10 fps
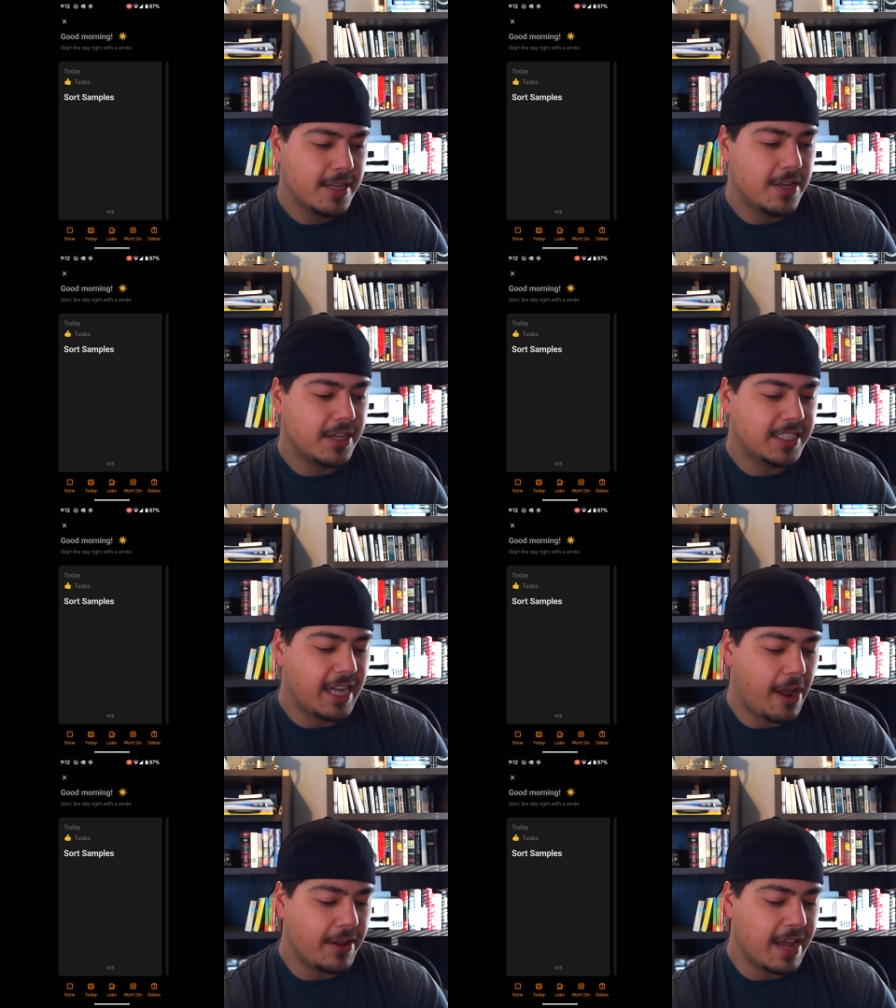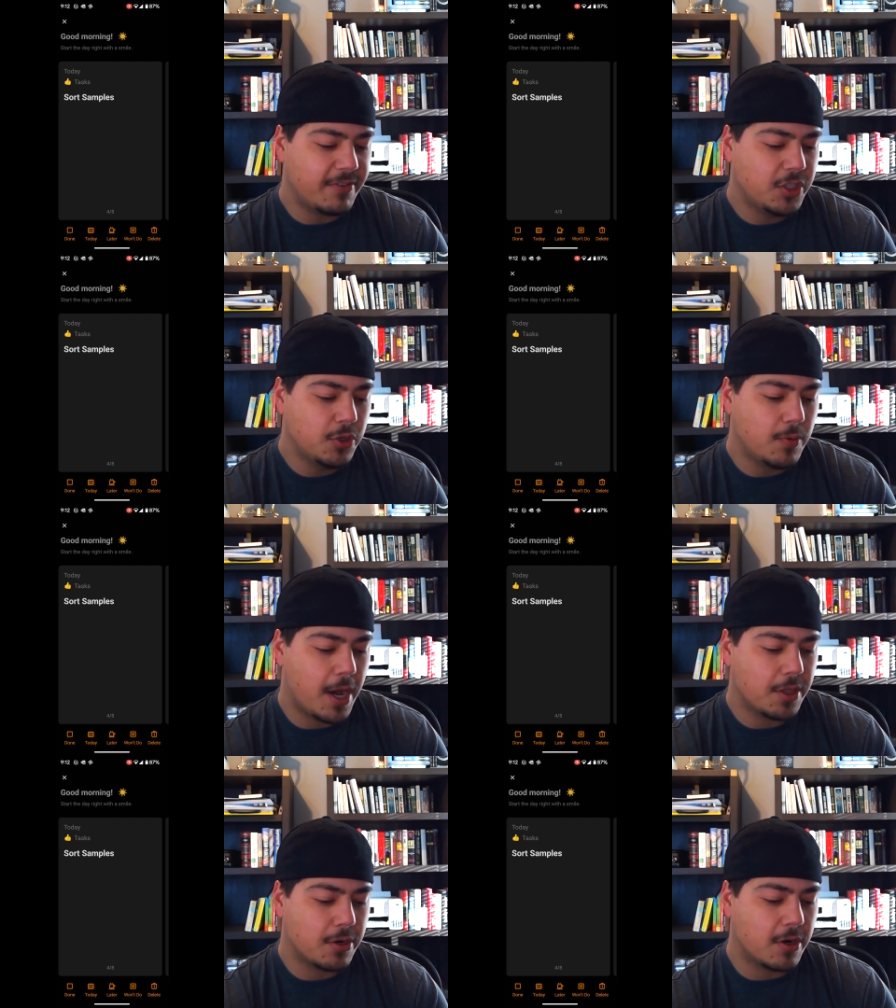You can see I only have 2
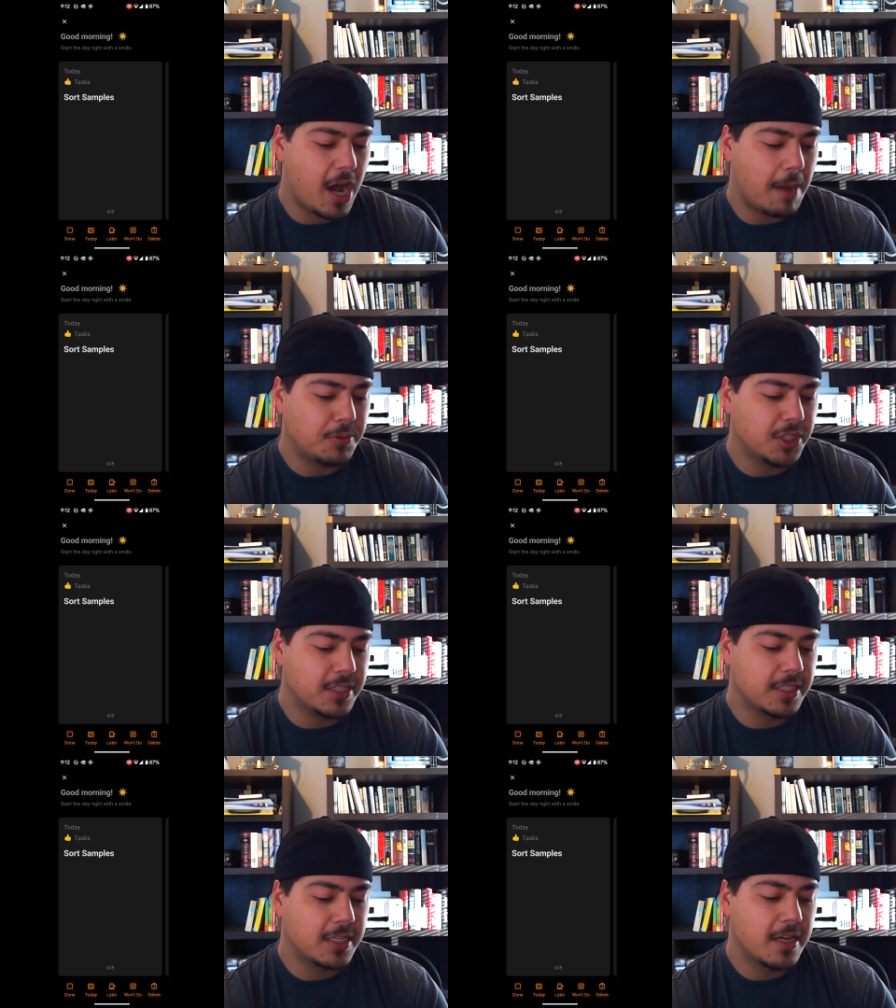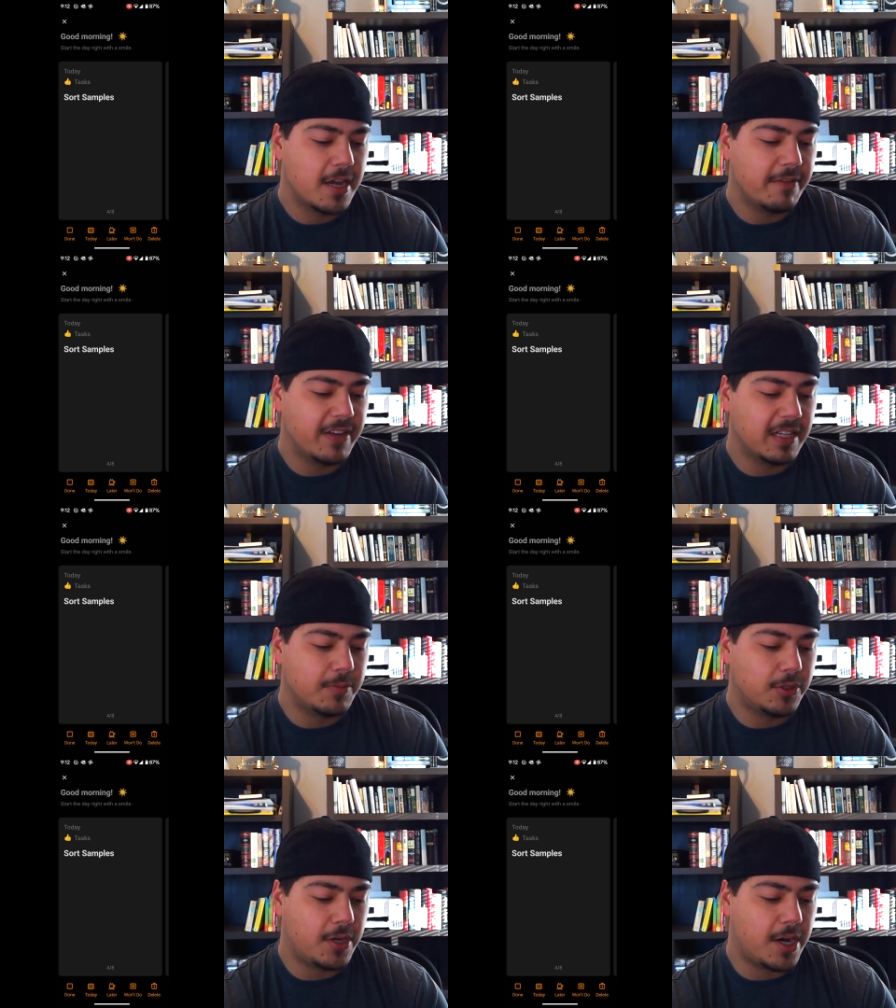other options
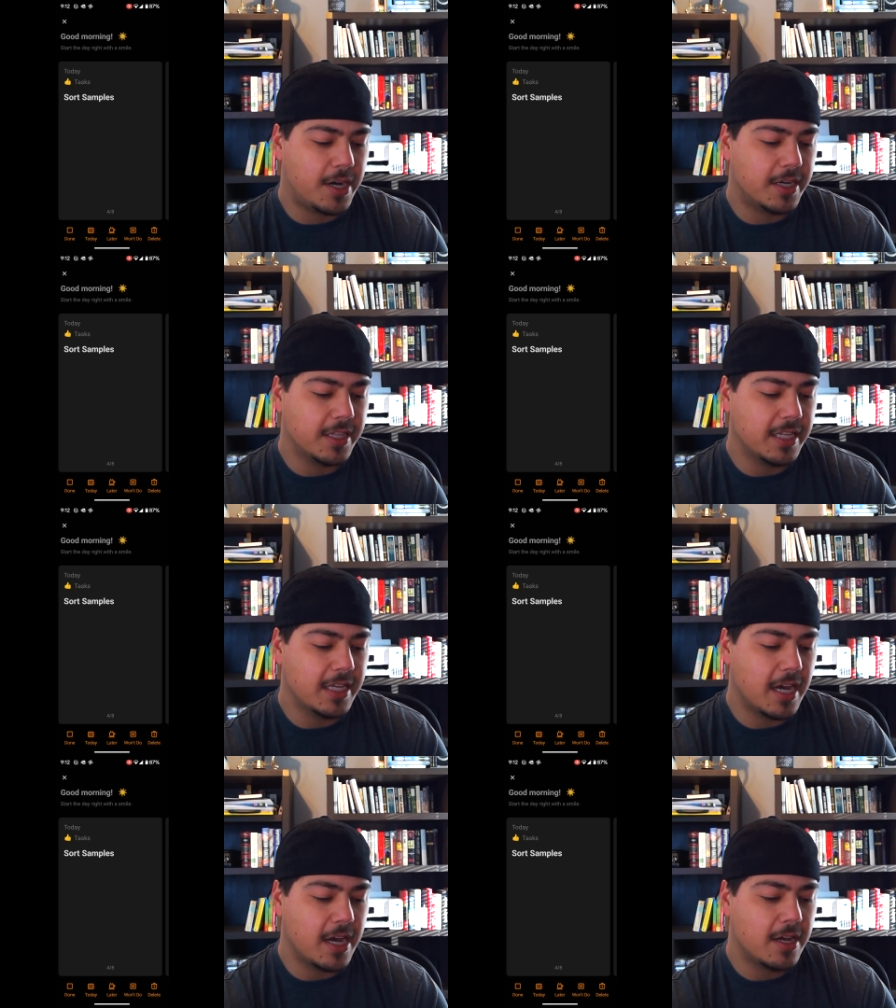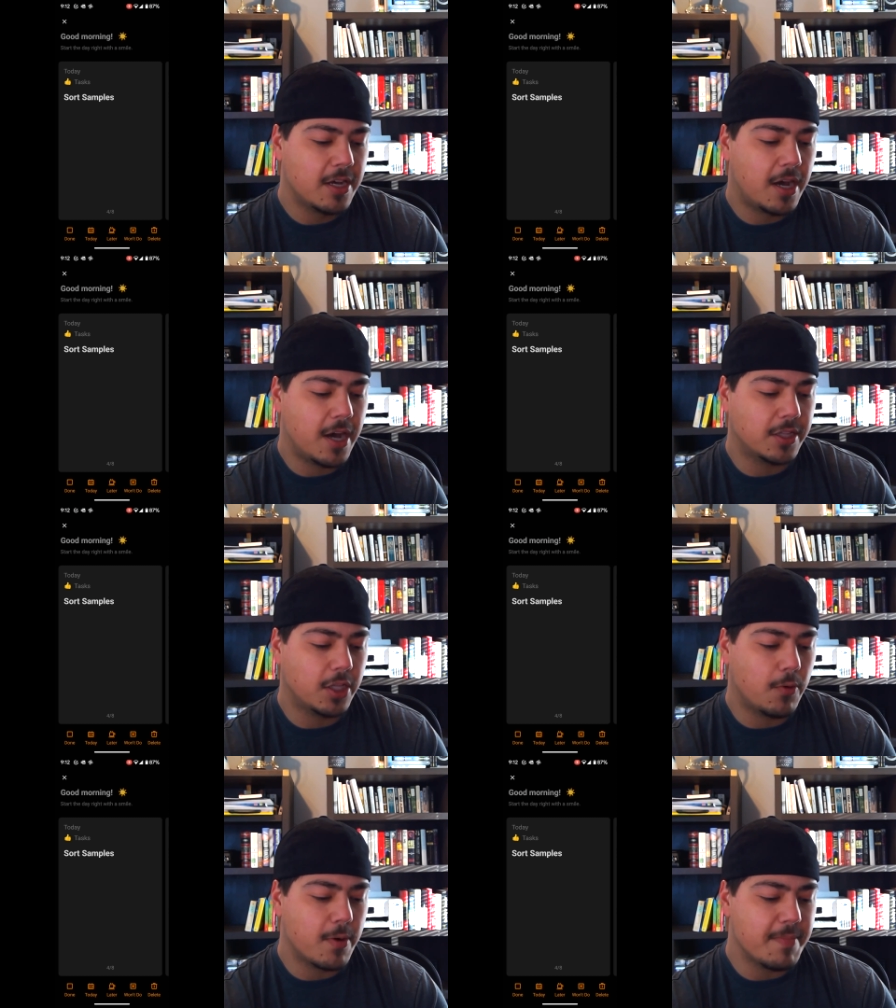available on the
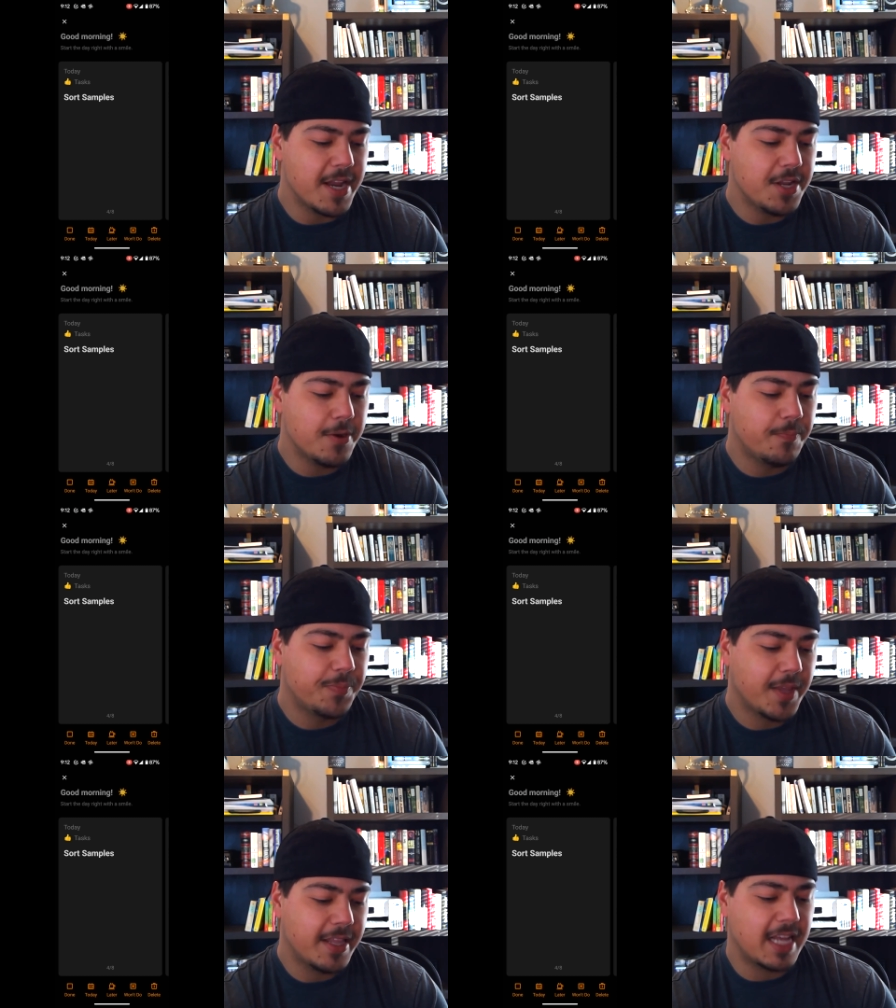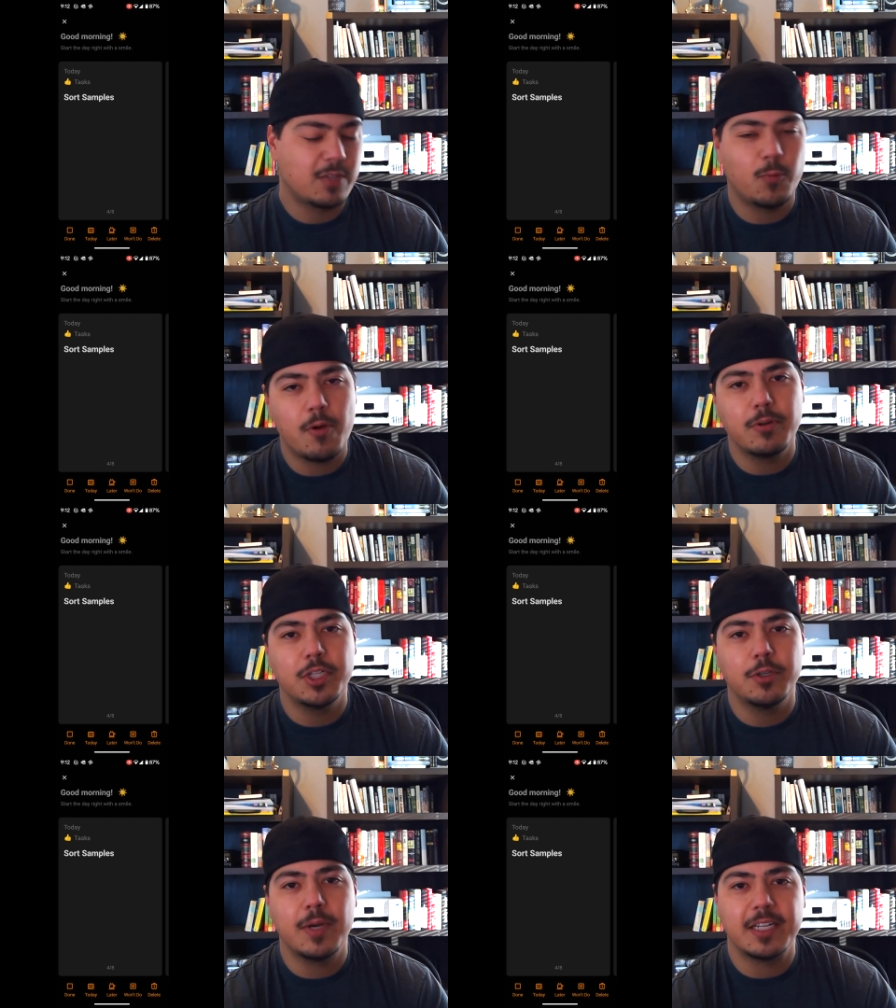lower menu, and that's won't
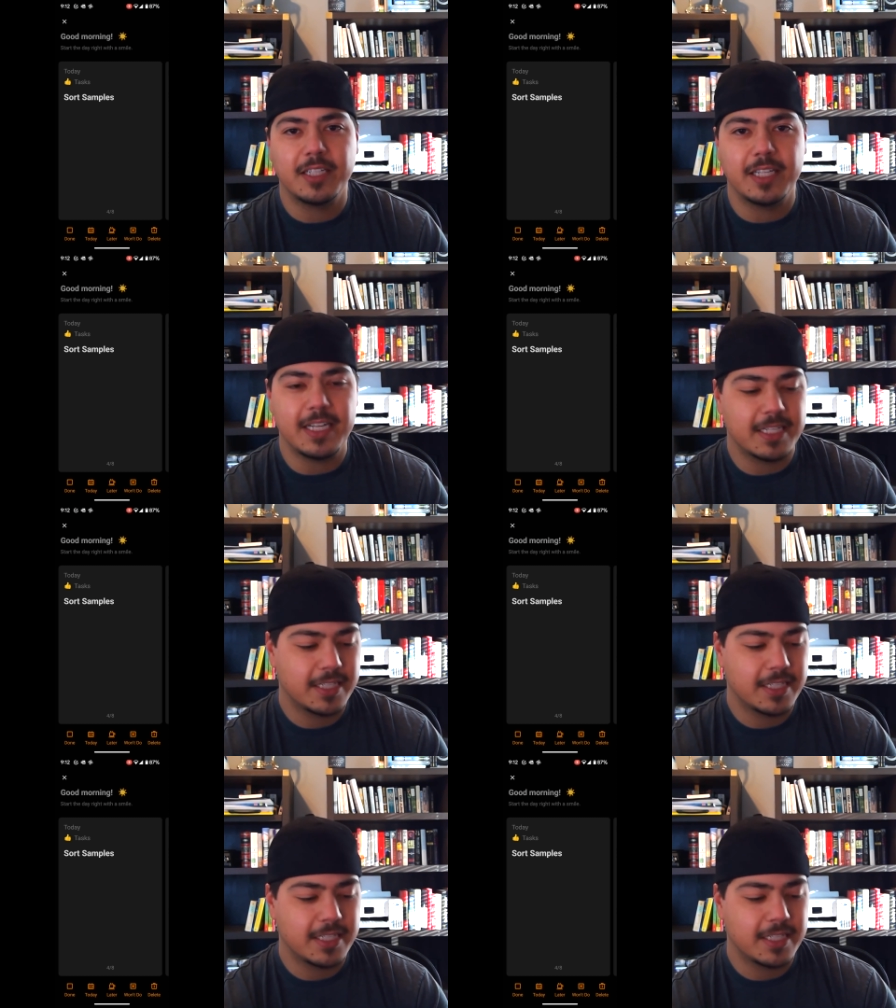do and delete.